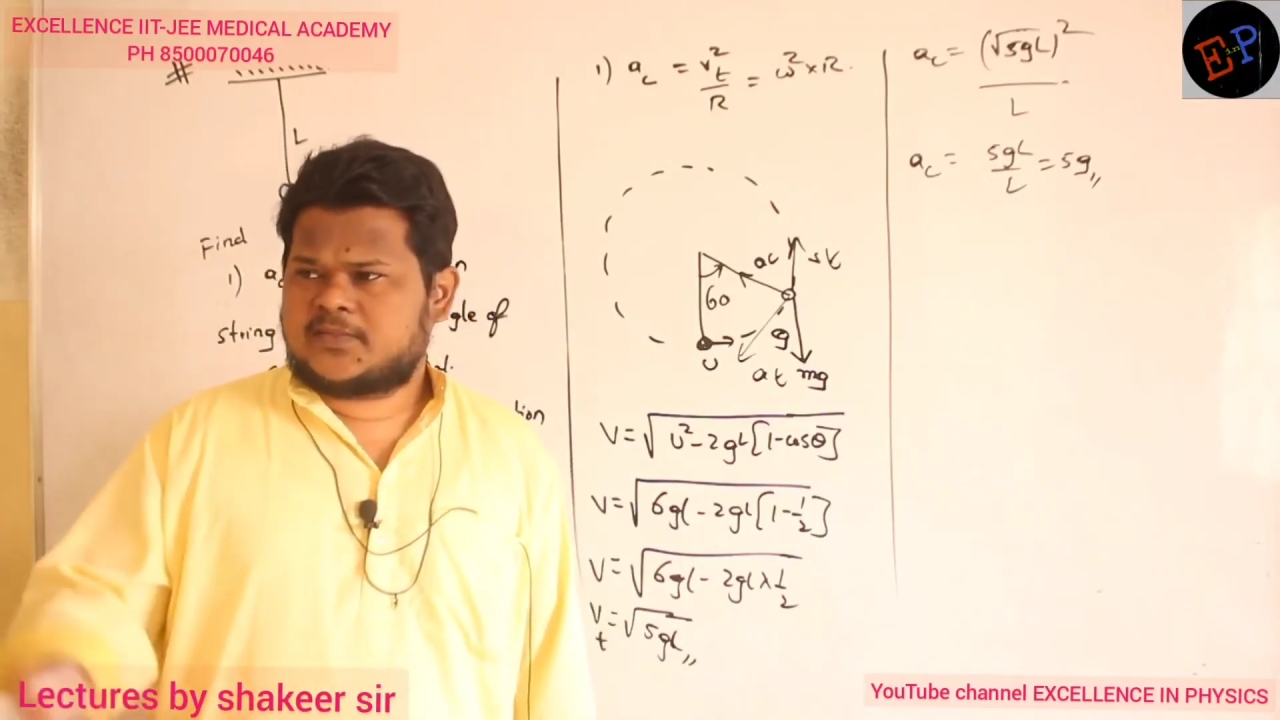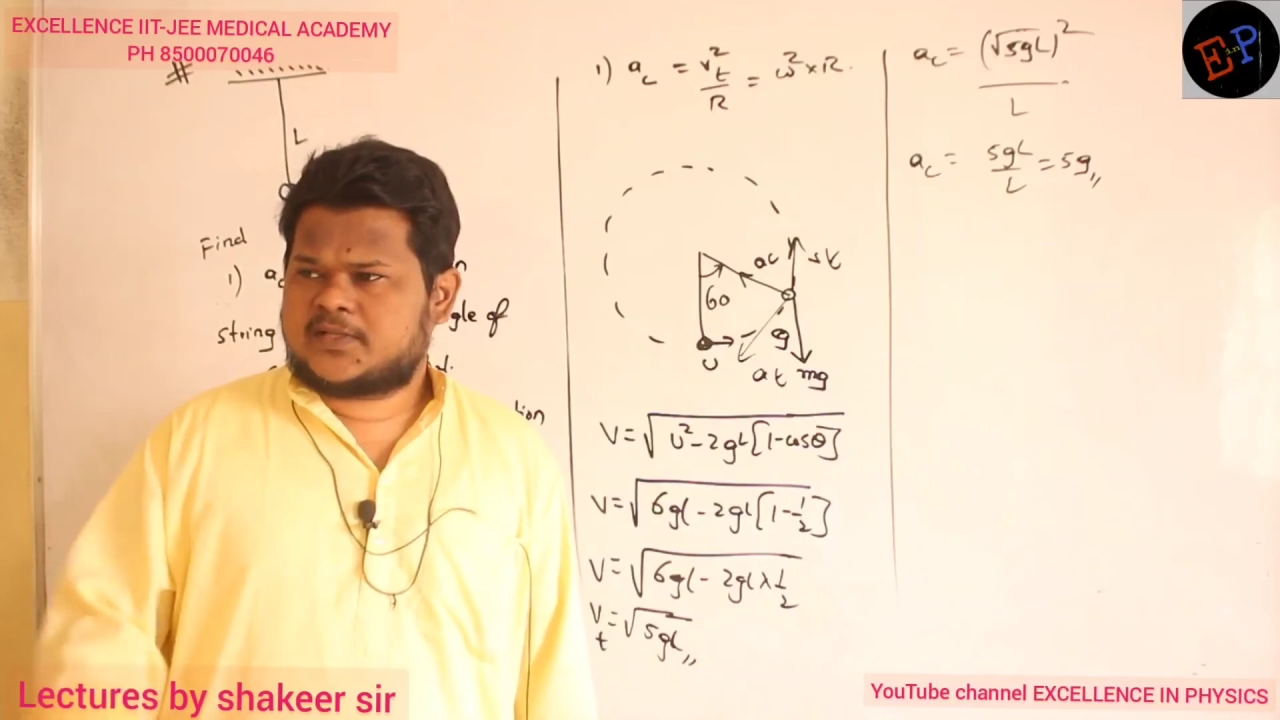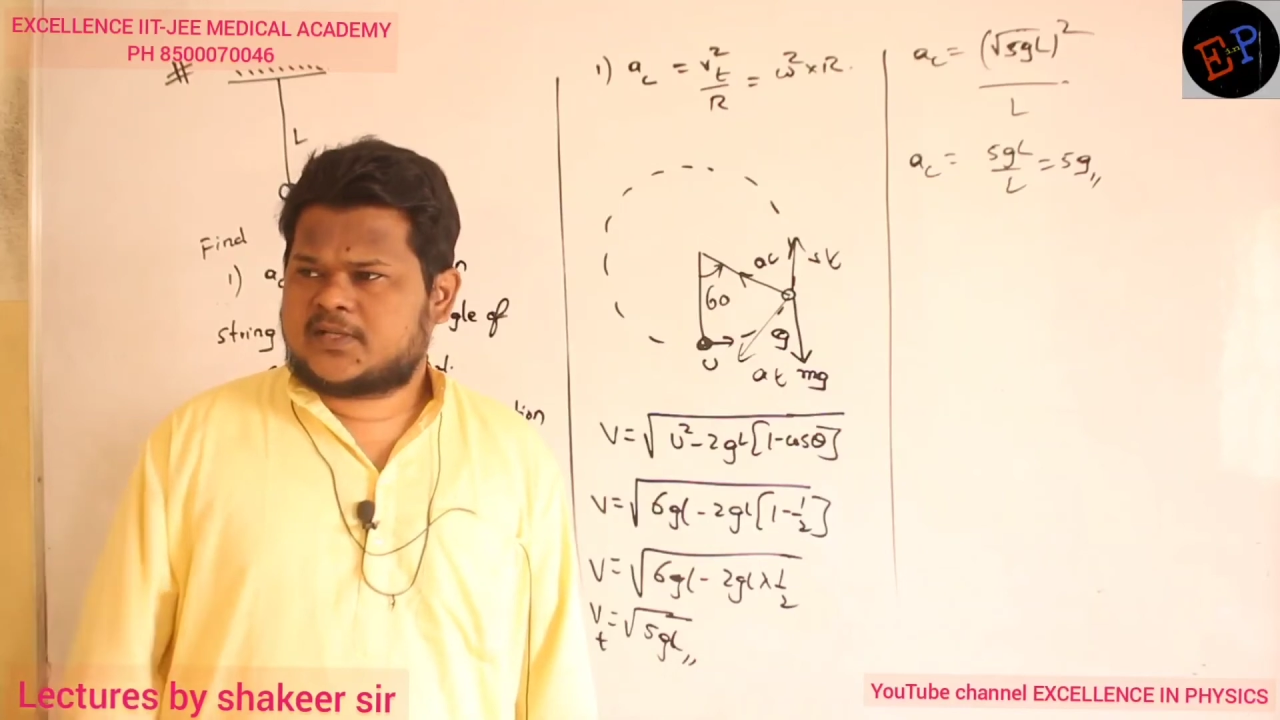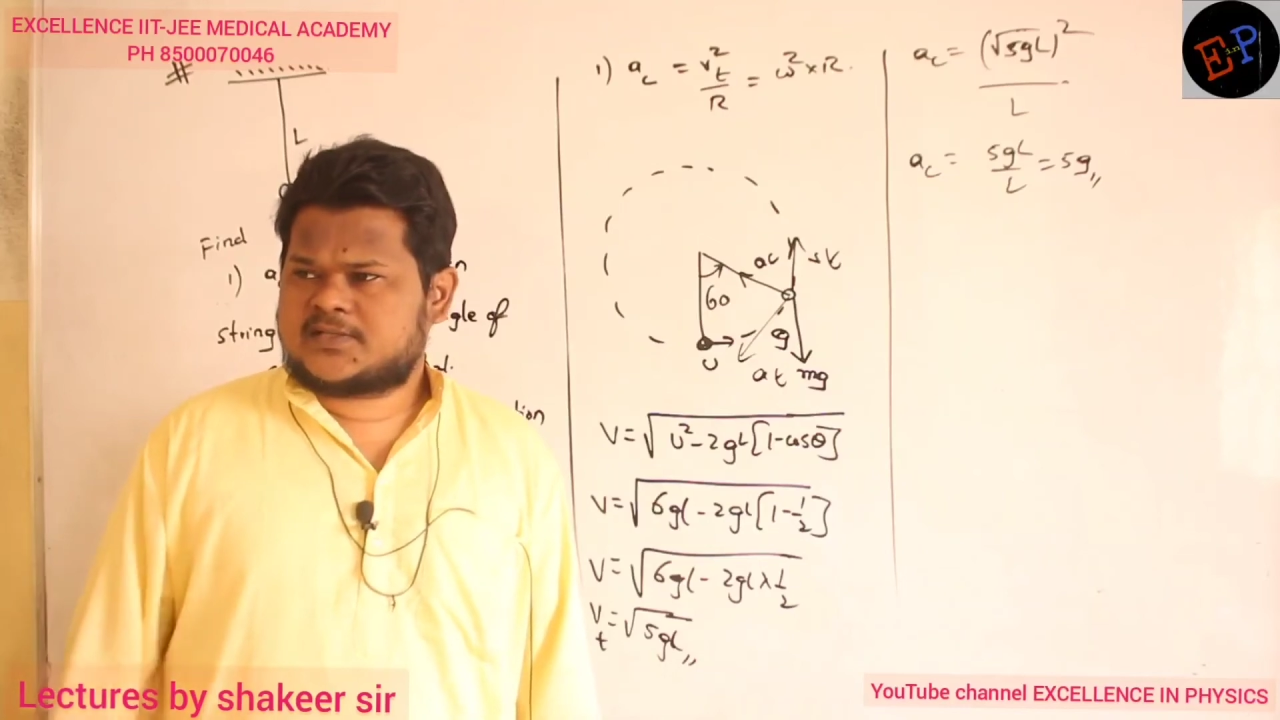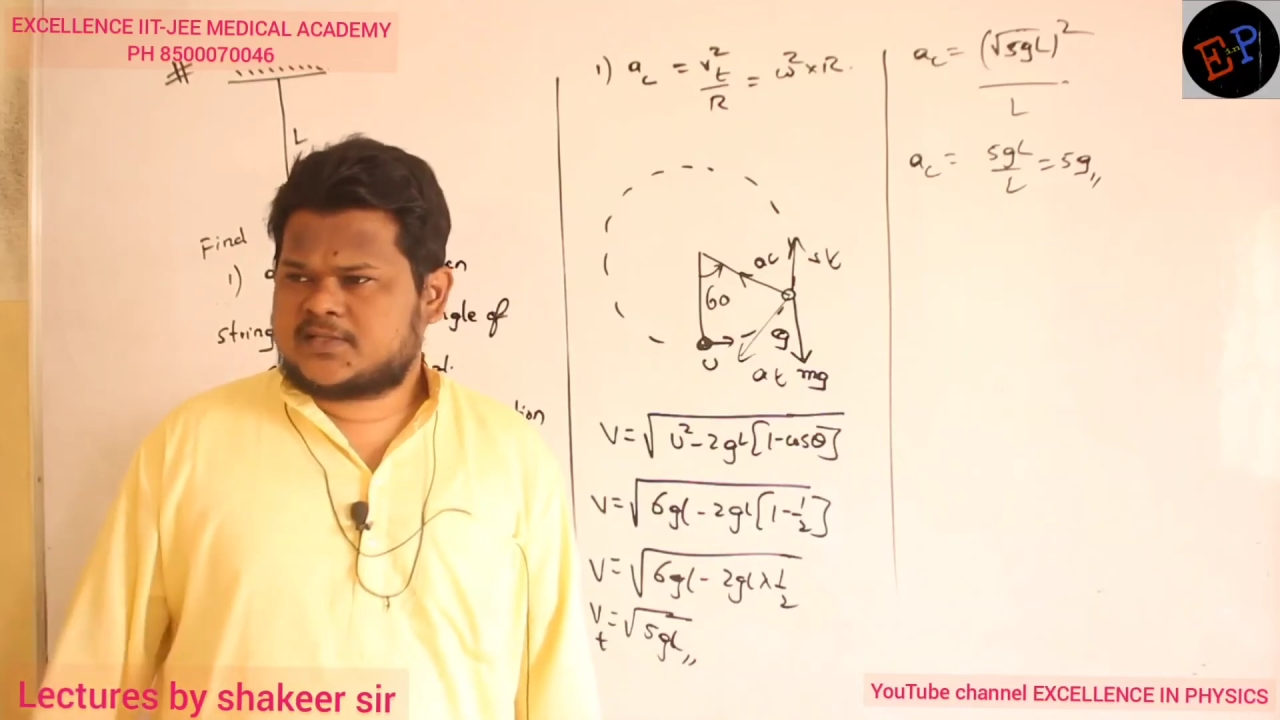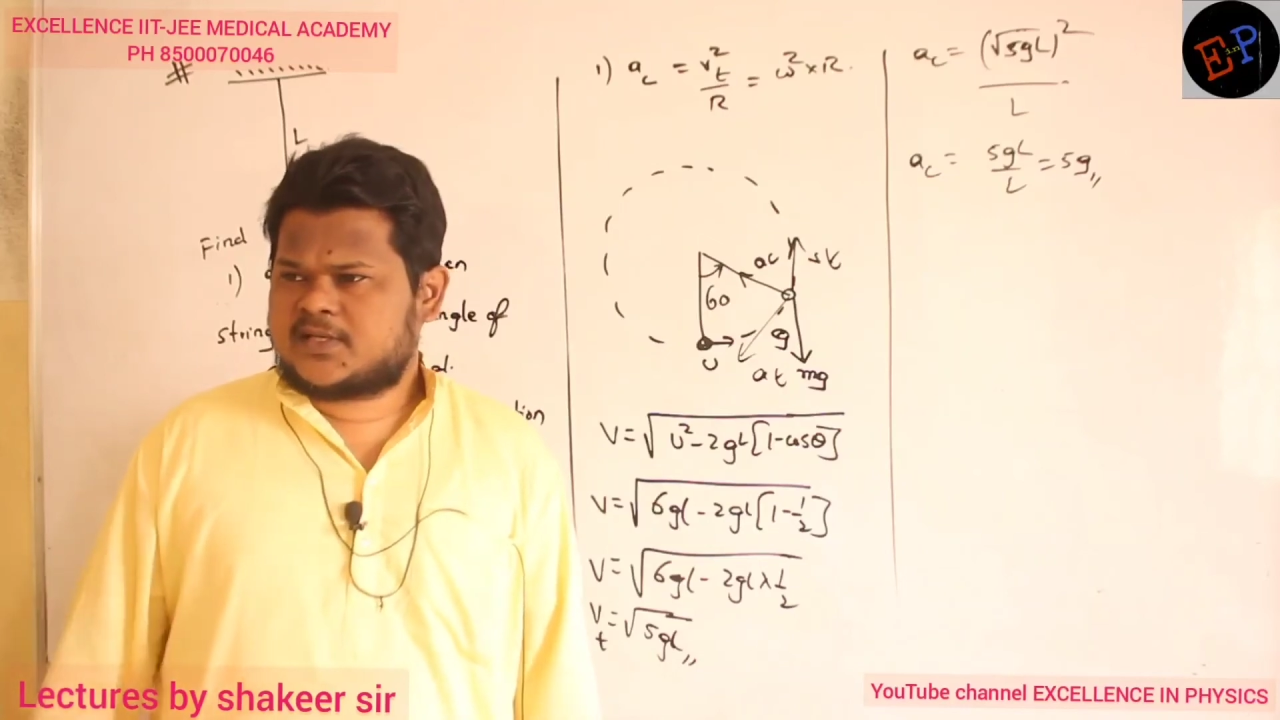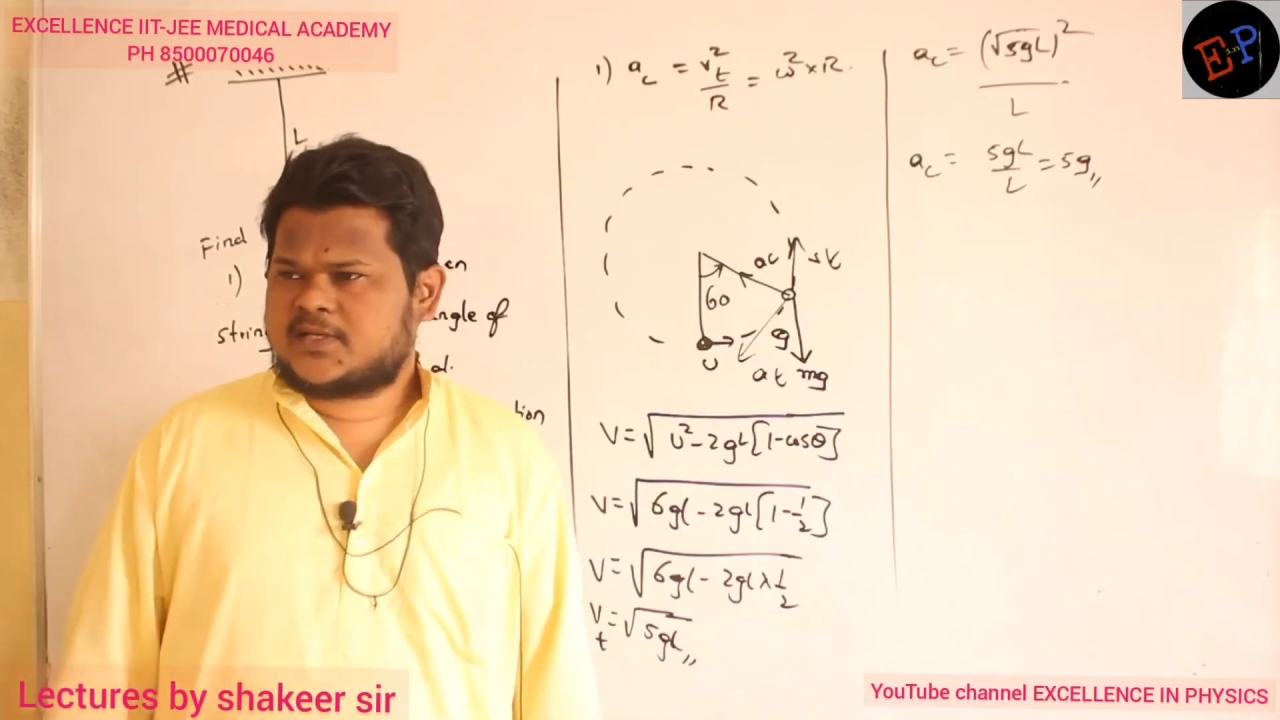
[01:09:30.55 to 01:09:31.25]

it has a